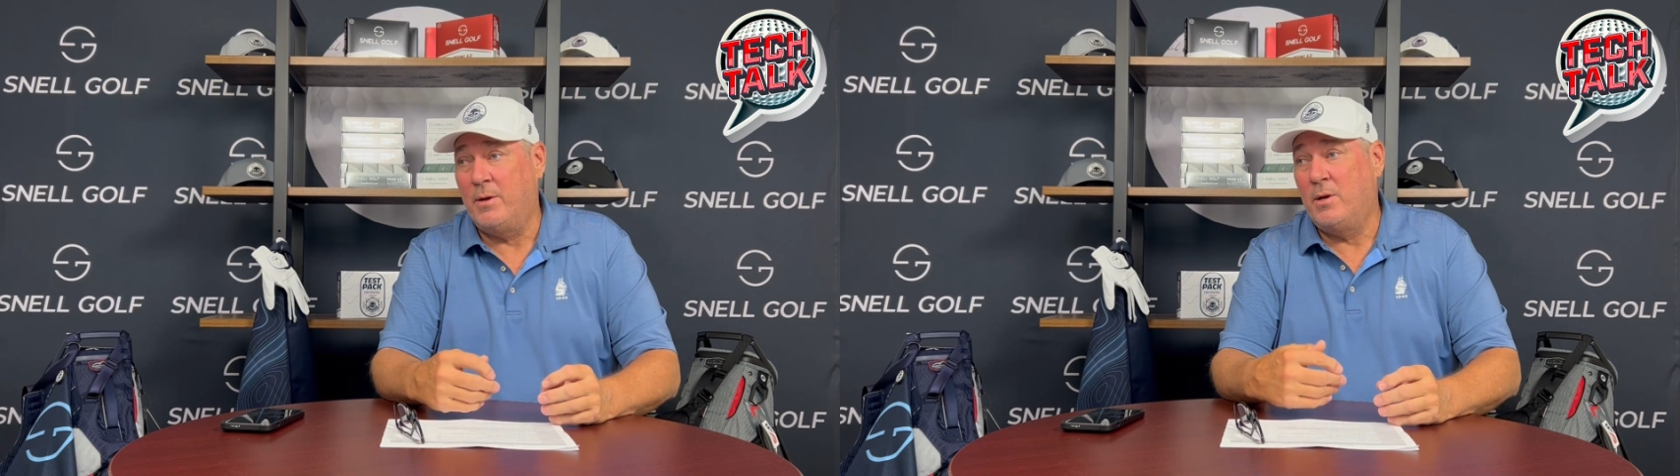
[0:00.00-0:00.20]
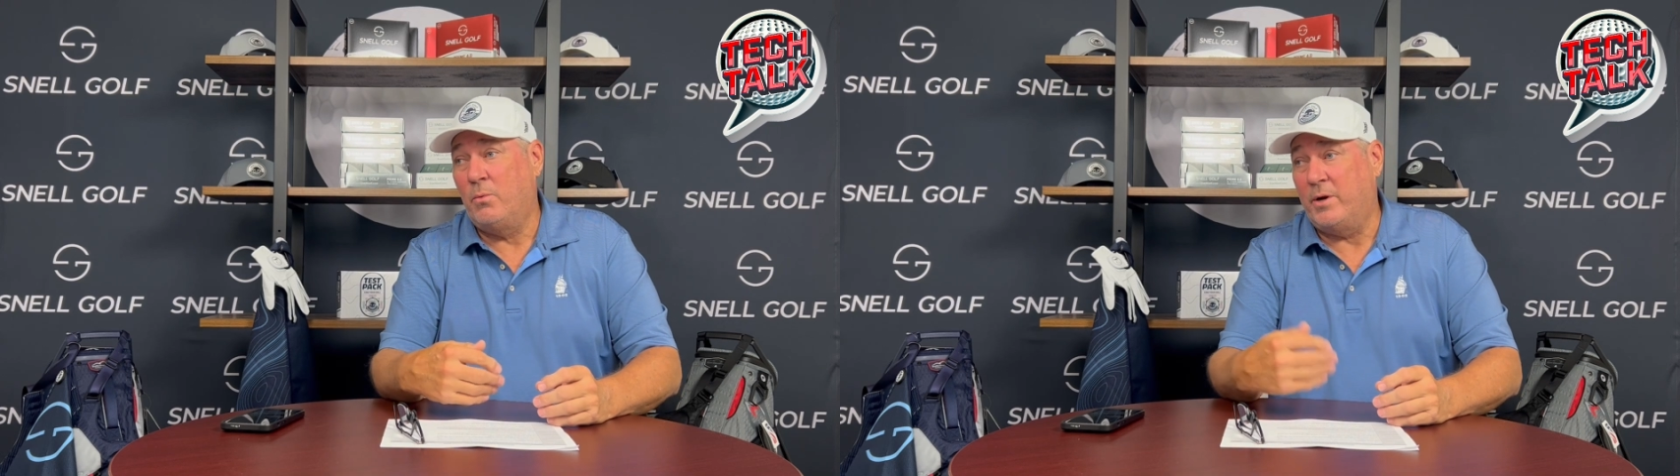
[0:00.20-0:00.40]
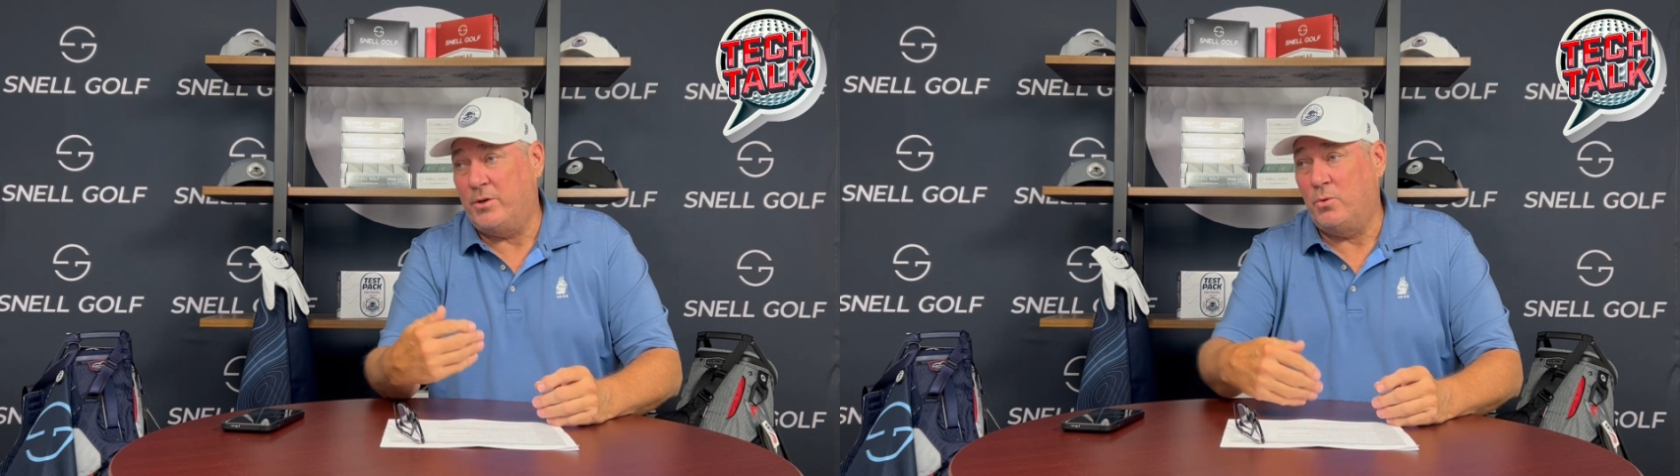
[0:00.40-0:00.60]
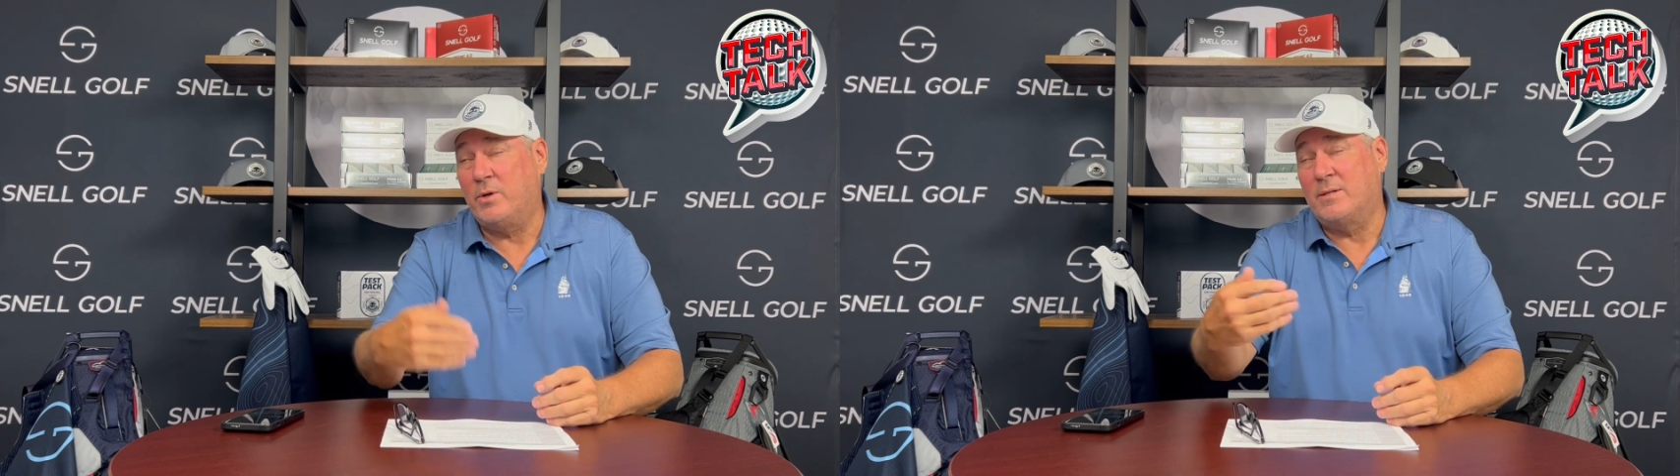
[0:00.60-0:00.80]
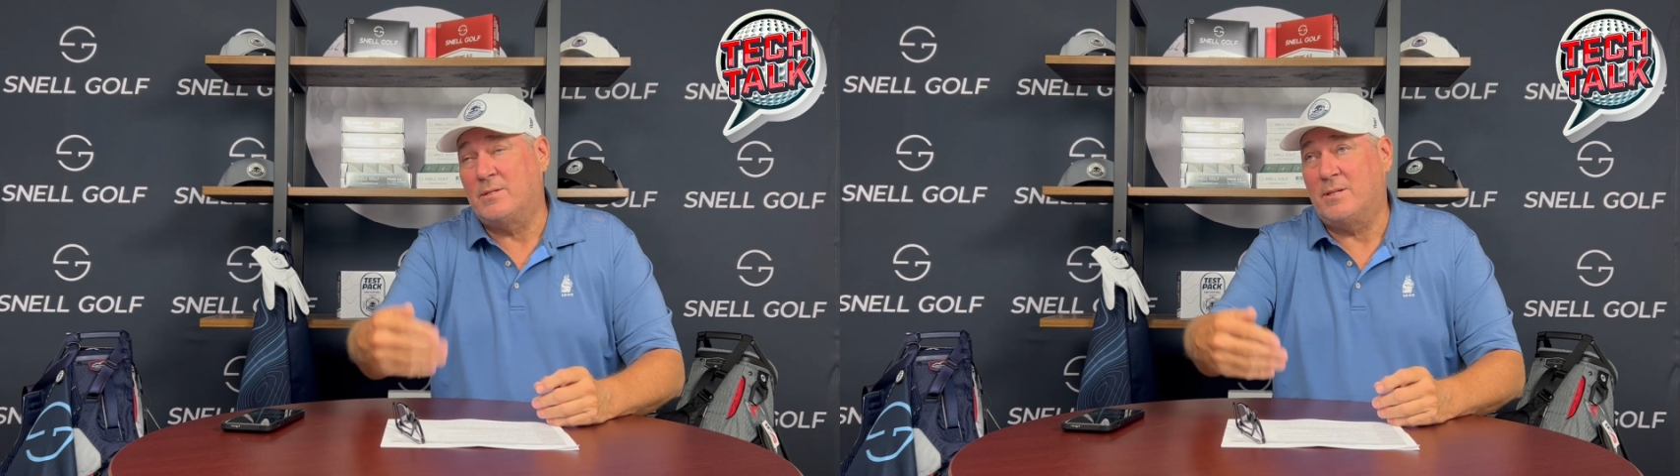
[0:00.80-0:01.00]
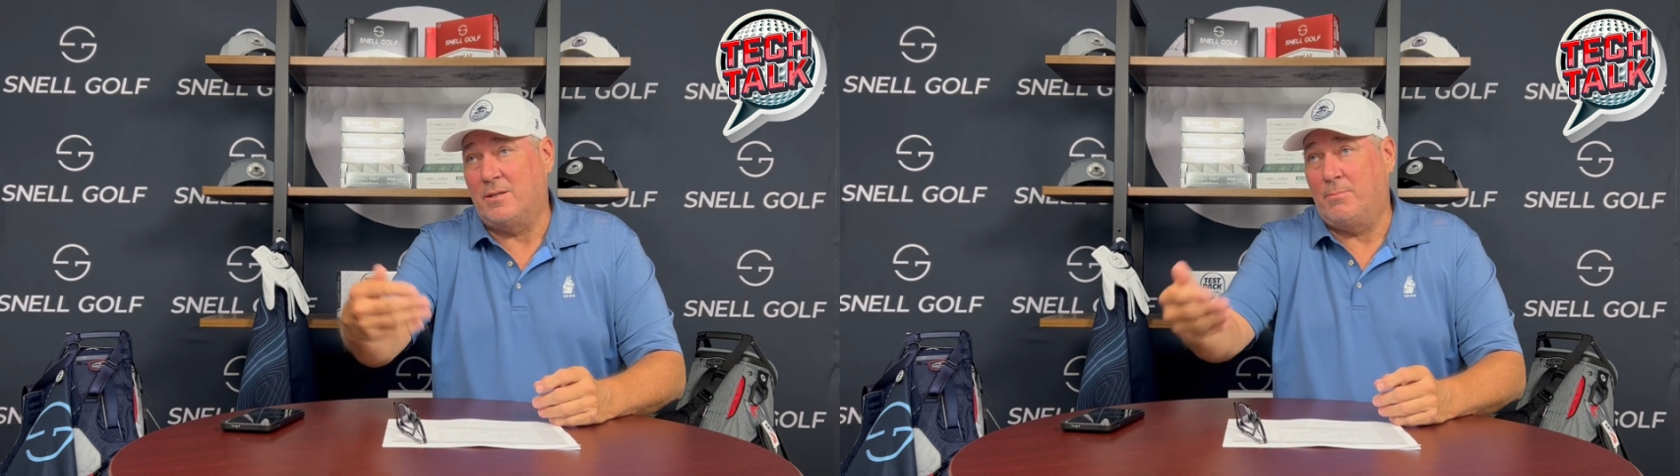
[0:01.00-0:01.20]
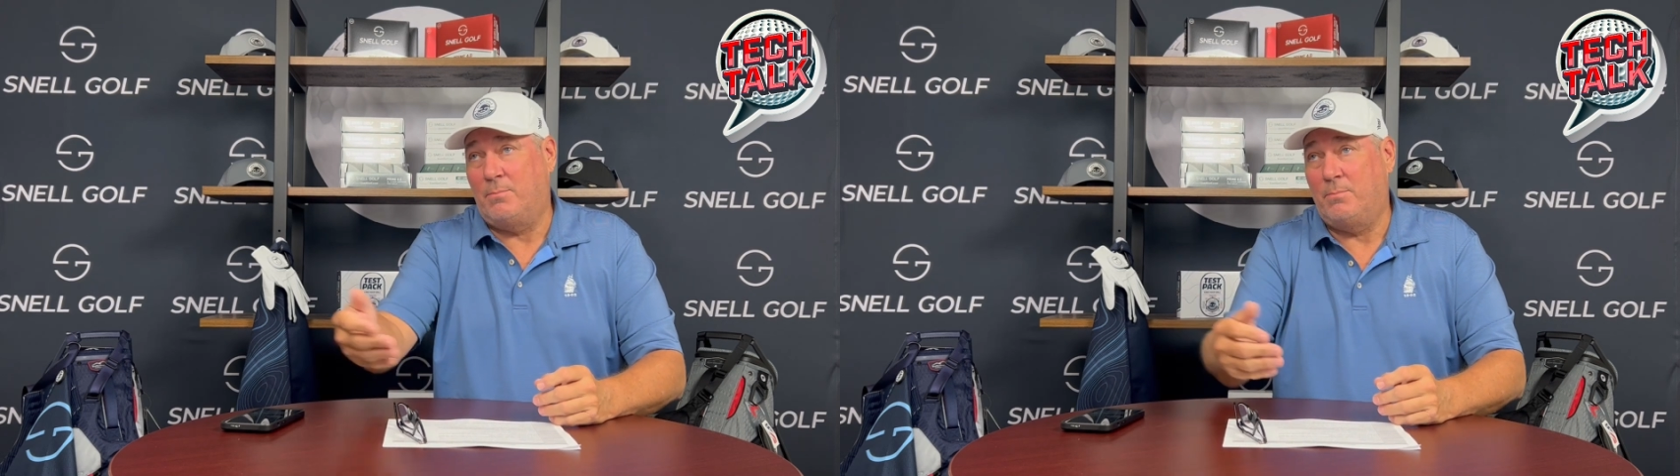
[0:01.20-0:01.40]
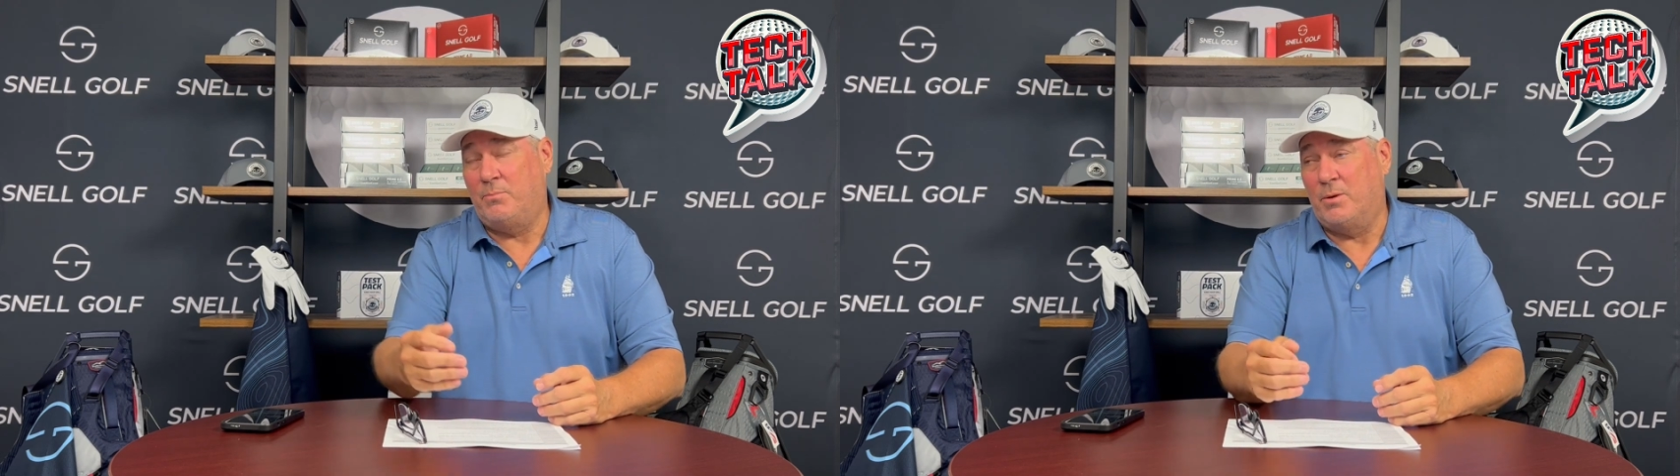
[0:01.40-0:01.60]
where you can see
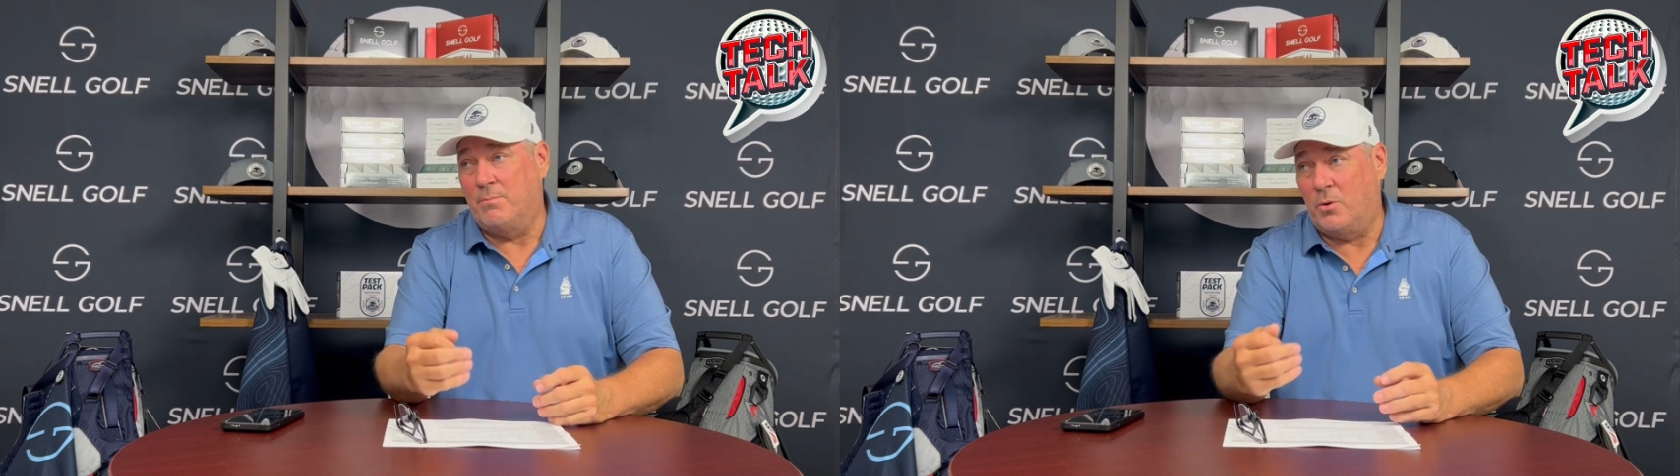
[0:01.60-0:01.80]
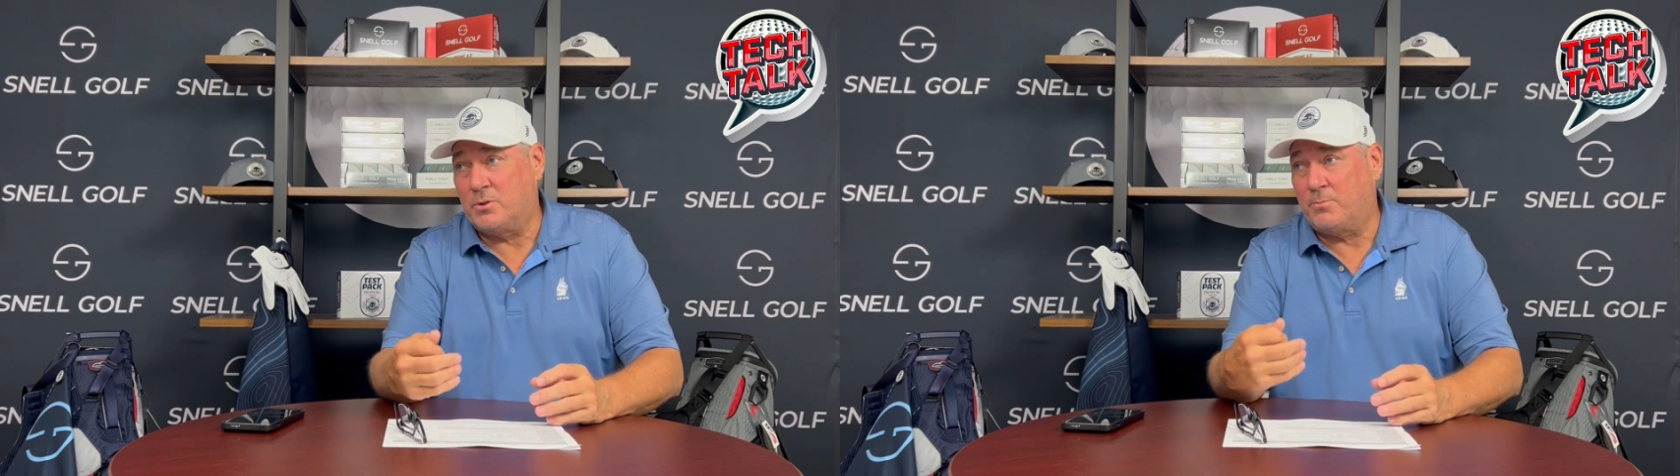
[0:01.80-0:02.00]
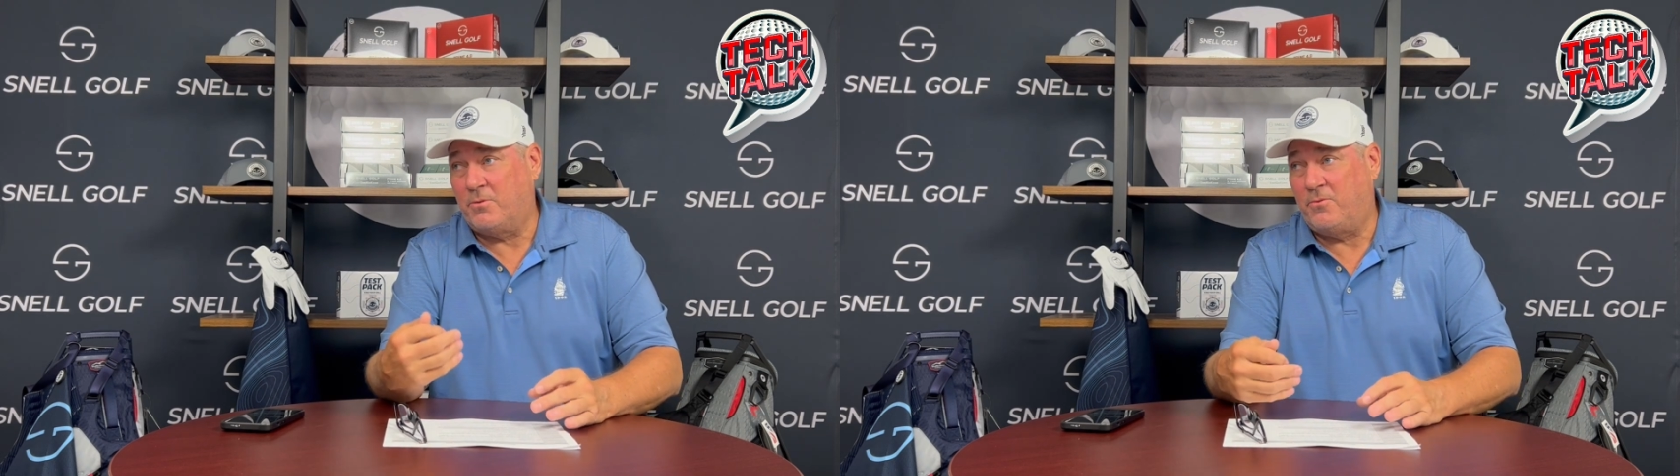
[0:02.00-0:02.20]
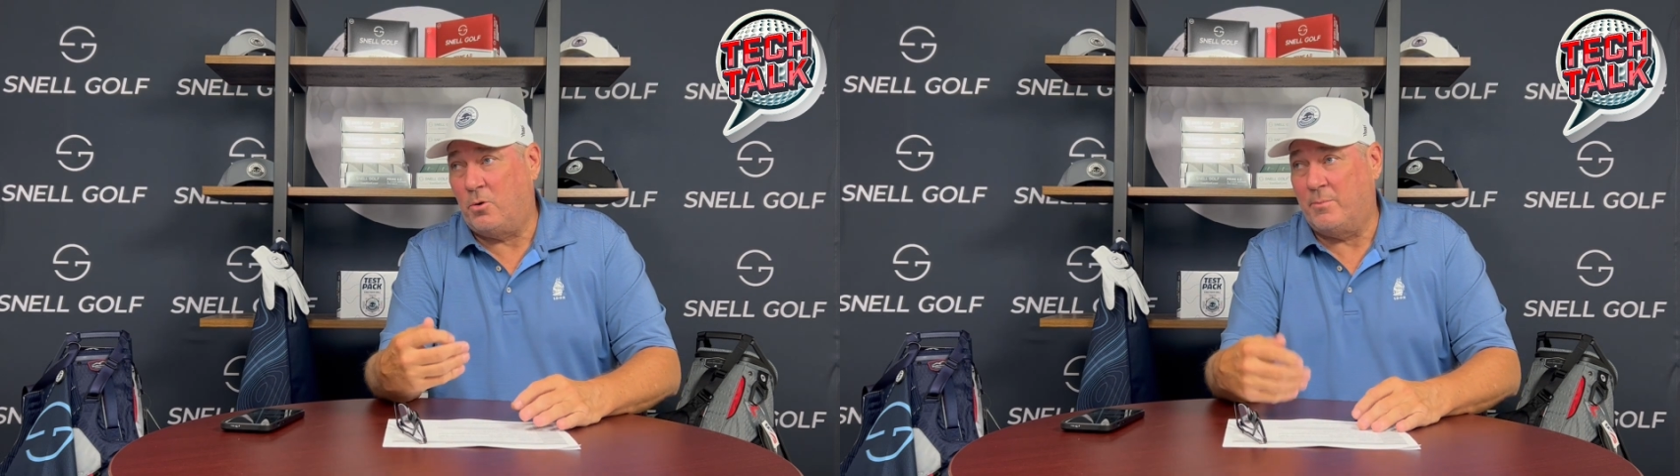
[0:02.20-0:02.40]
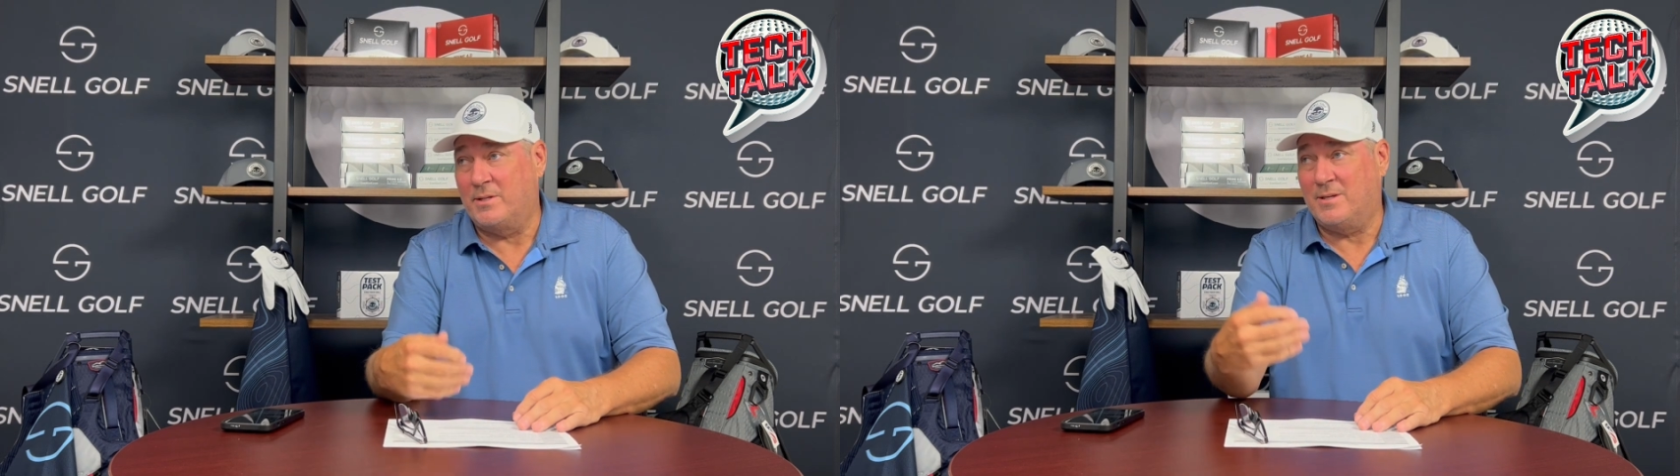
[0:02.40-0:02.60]
the most performance